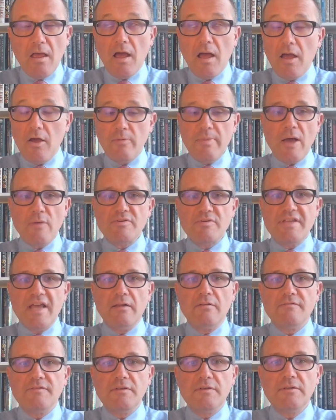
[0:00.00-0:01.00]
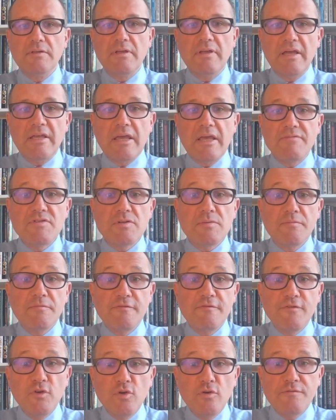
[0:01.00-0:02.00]
I hope that was helpful and gives you some
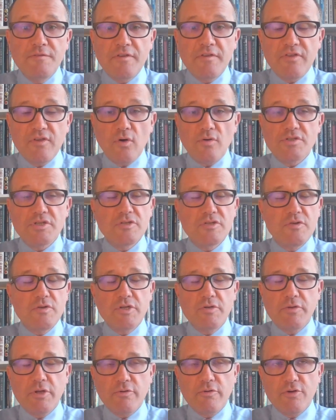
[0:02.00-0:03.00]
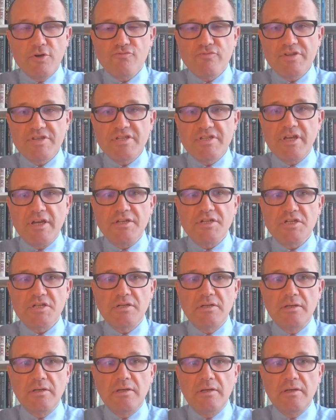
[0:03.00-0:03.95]
food for thought as you do your own research.